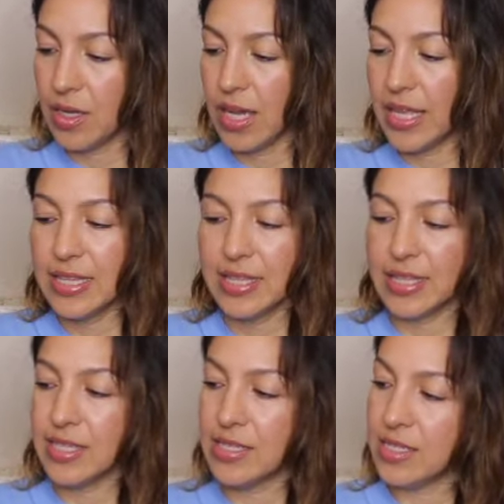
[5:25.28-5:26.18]
And
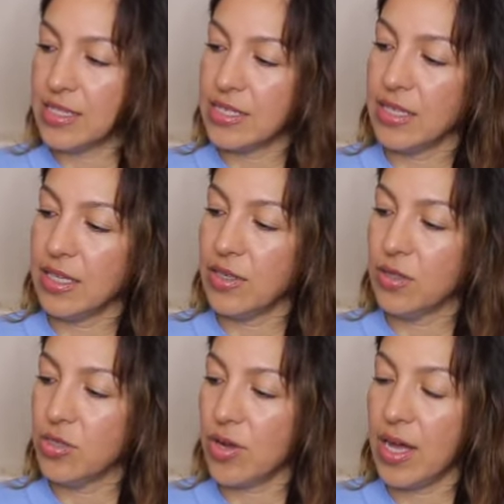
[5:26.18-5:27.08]
this is a
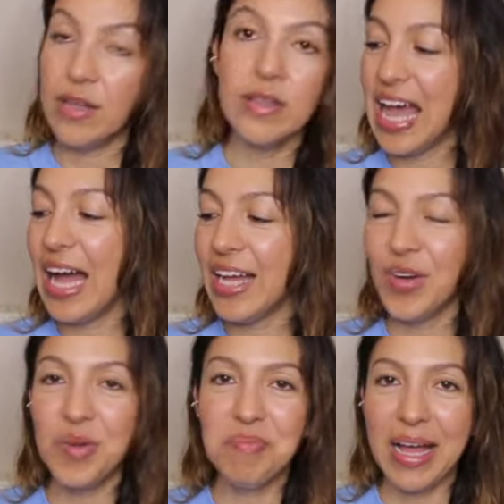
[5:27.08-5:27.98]
little trial. I
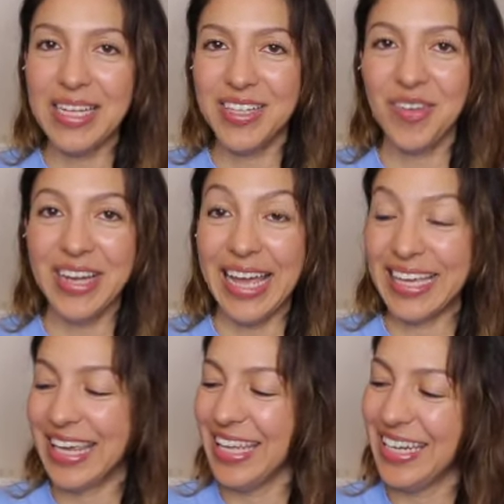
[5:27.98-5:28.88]
hope I don't
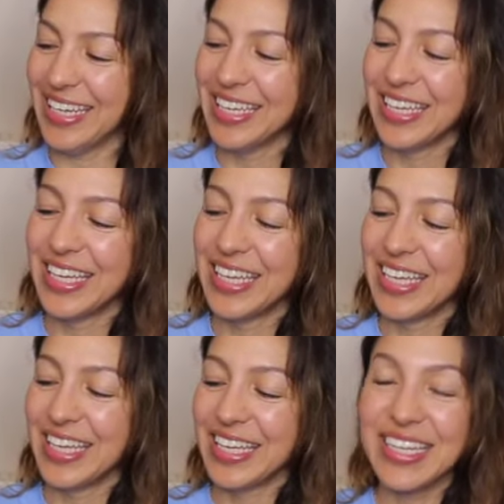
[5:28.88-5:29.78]
like it
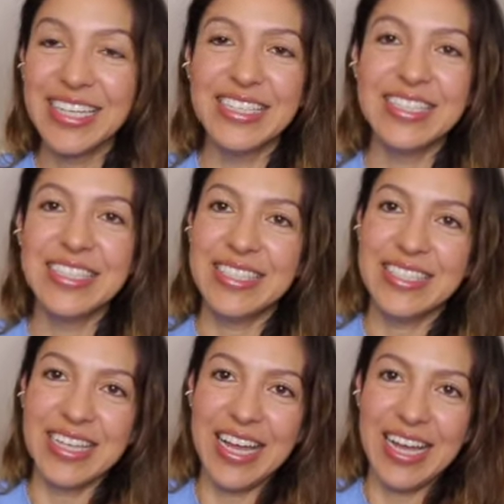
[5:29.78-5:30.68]

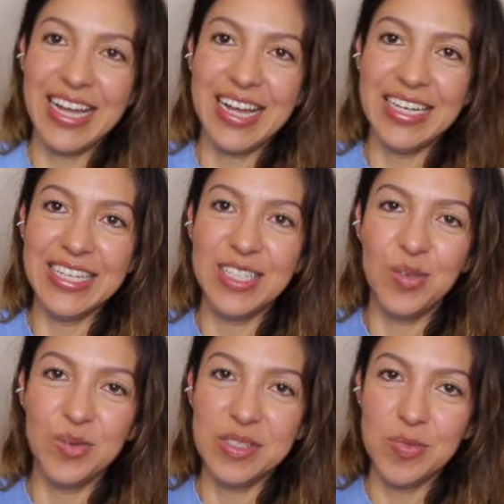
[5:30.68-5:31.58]
because I
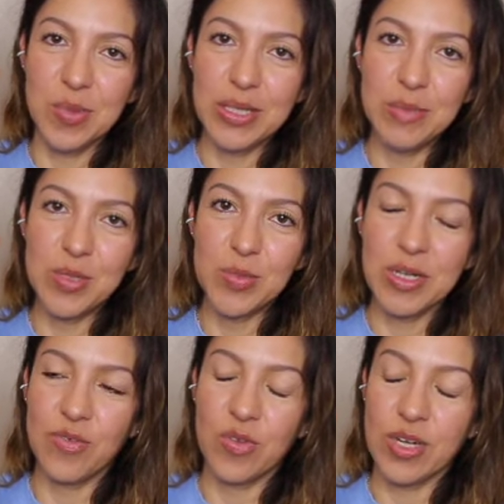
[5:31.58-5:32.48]
don't want to spend that much
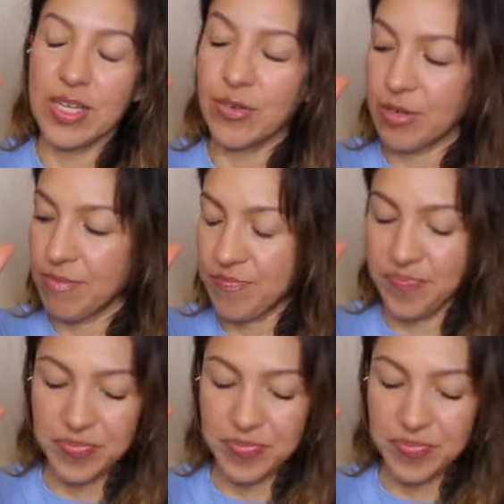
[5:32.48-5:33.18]
money for a cream.